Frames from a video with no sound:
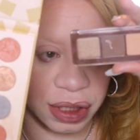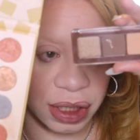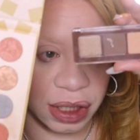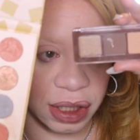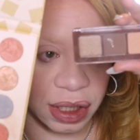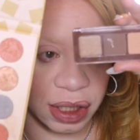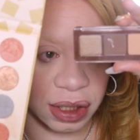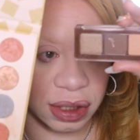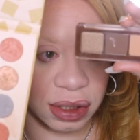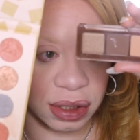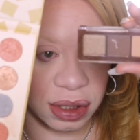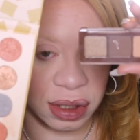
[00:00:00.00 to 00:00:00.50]
in
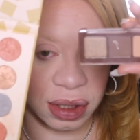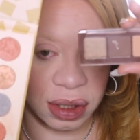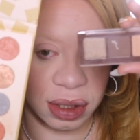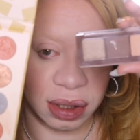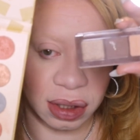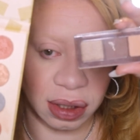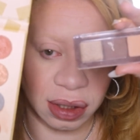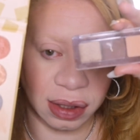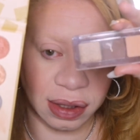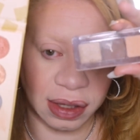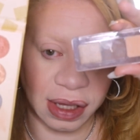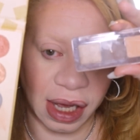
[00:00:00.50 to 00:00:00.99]
it
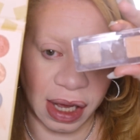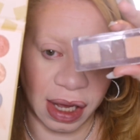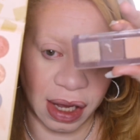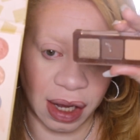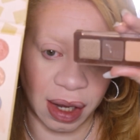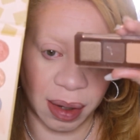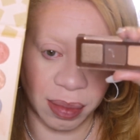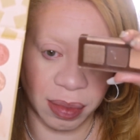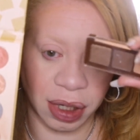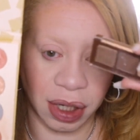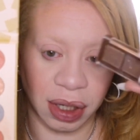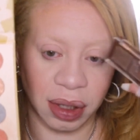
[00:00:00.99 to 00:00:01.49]
that
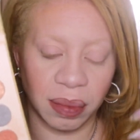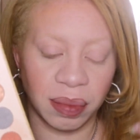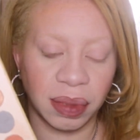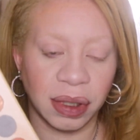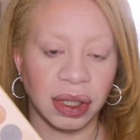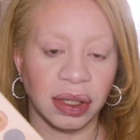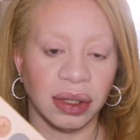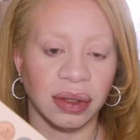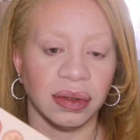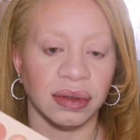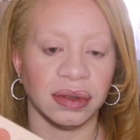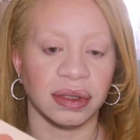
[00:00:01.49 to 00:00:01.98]
I'm going to be
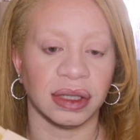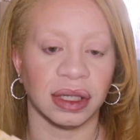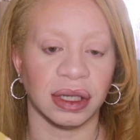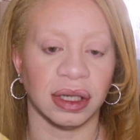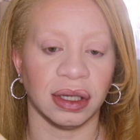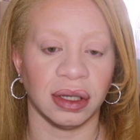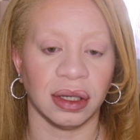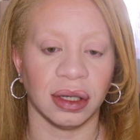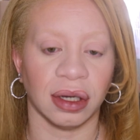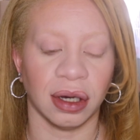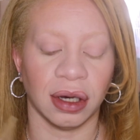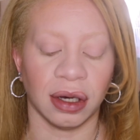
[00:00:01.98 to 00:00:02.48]

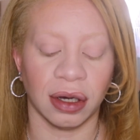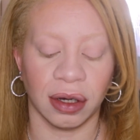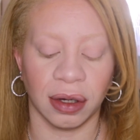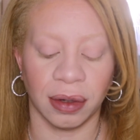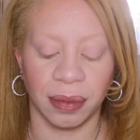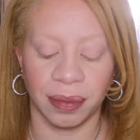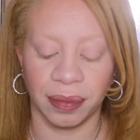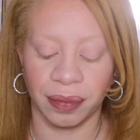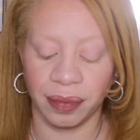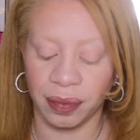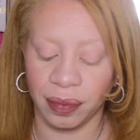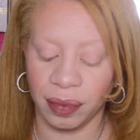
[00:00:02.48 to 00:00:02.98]
using
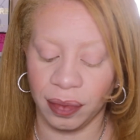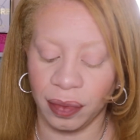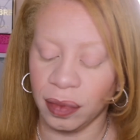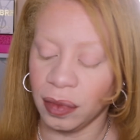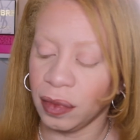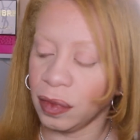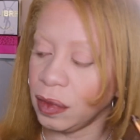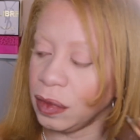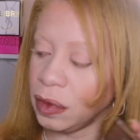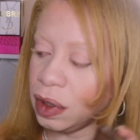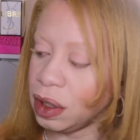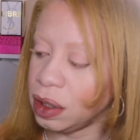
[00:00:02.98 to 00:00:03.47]

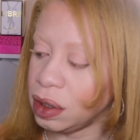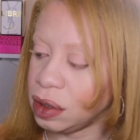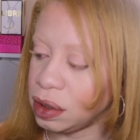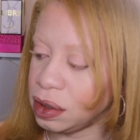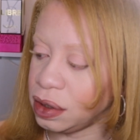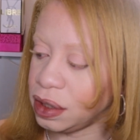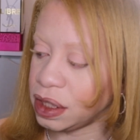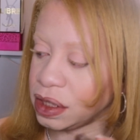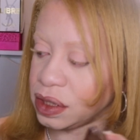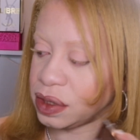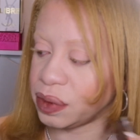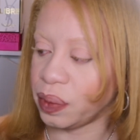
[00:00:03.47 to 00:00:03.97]

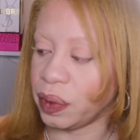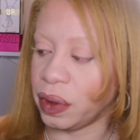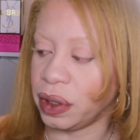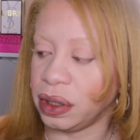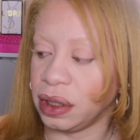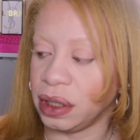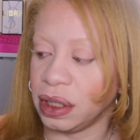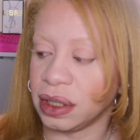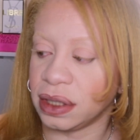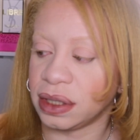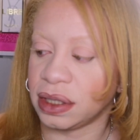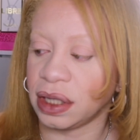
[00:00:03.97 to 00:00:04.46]
this
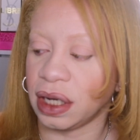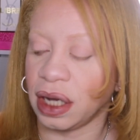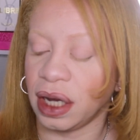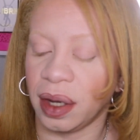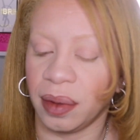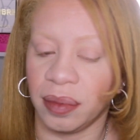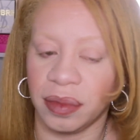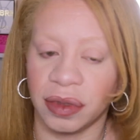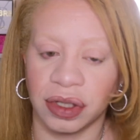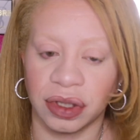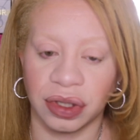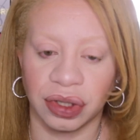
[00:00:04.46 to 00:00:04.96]
one this
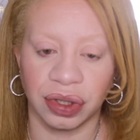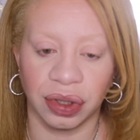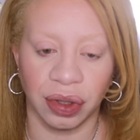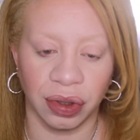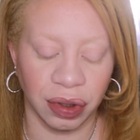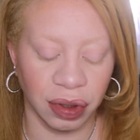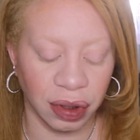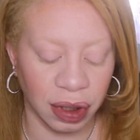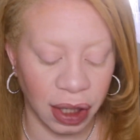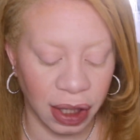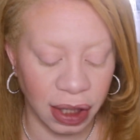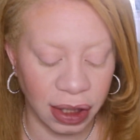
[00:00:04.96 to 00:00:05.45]
time to show
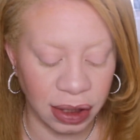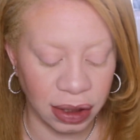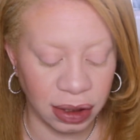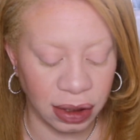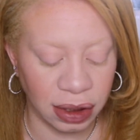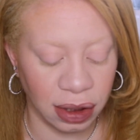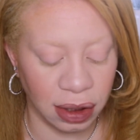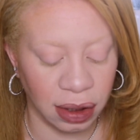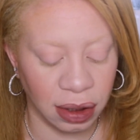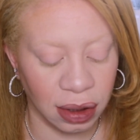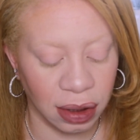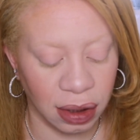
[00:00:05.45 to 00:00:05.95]
you
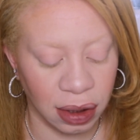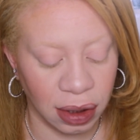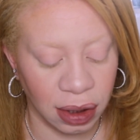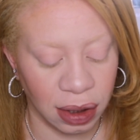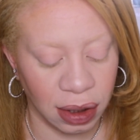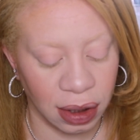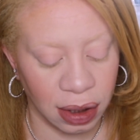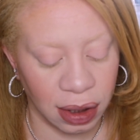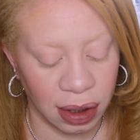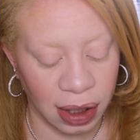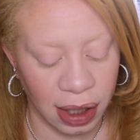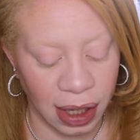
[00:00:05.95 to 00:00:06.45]
guys
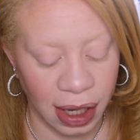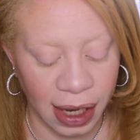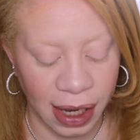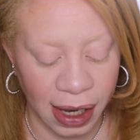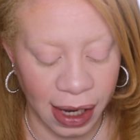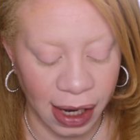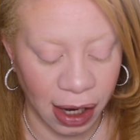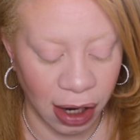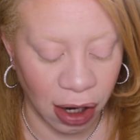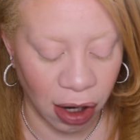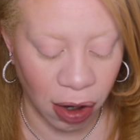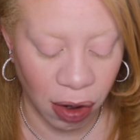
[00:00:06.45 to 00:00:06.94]

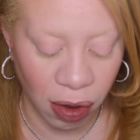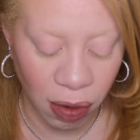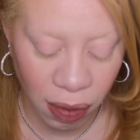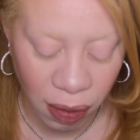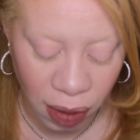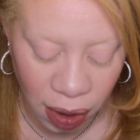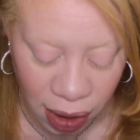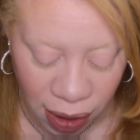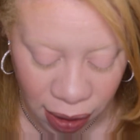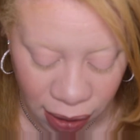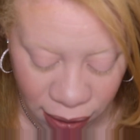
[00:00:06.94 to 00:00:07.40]
how